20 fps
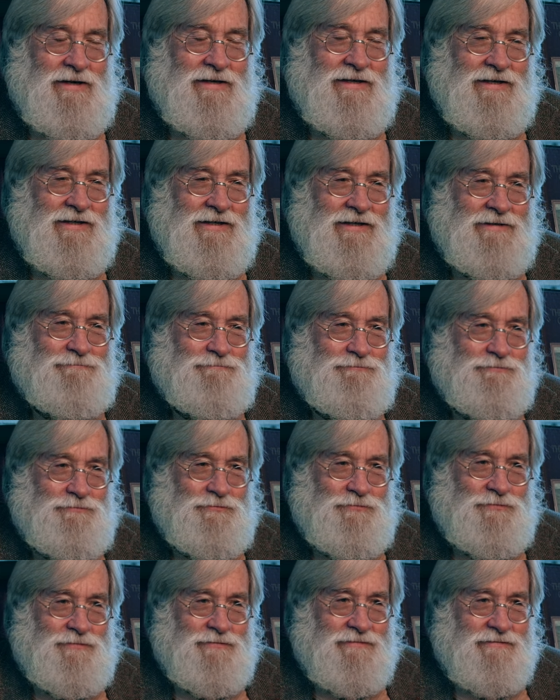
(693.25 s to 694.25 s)
Um,
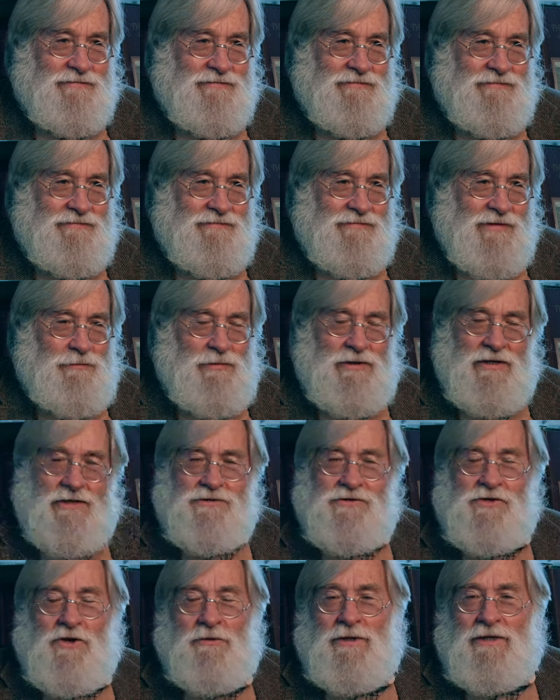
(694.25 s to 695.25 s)
but there are
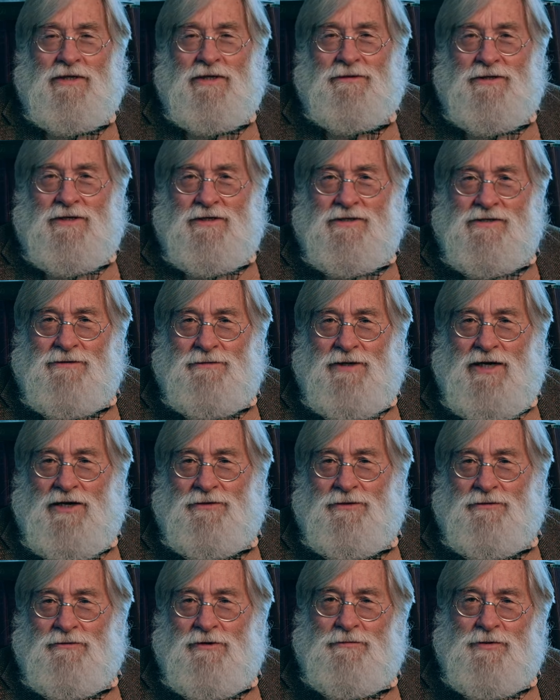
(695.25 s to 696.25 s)
so many things
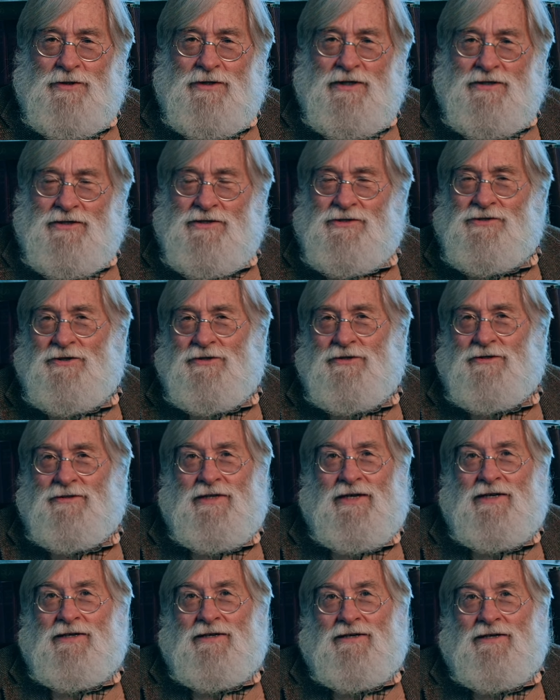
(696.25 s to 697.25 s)
about the reproductions that are in
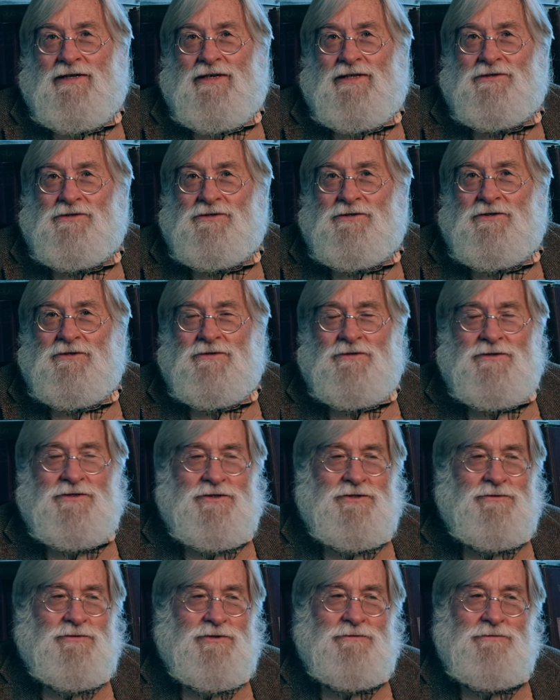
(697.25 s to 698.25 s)
that class too
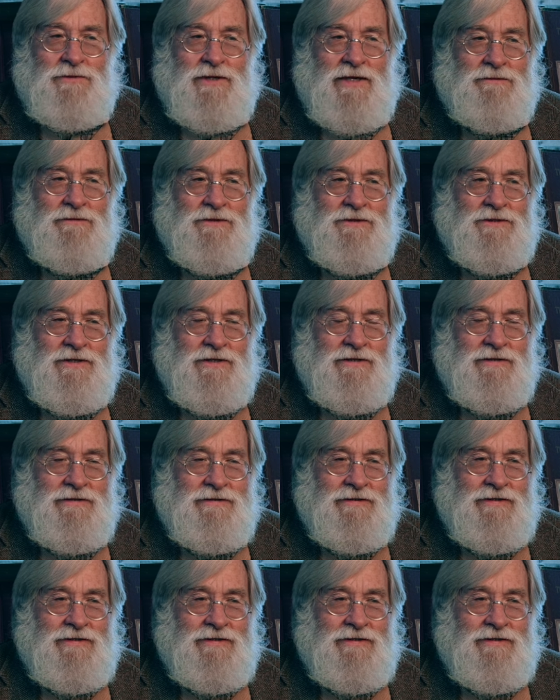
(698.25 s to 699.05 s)
that you wouldn't be able to.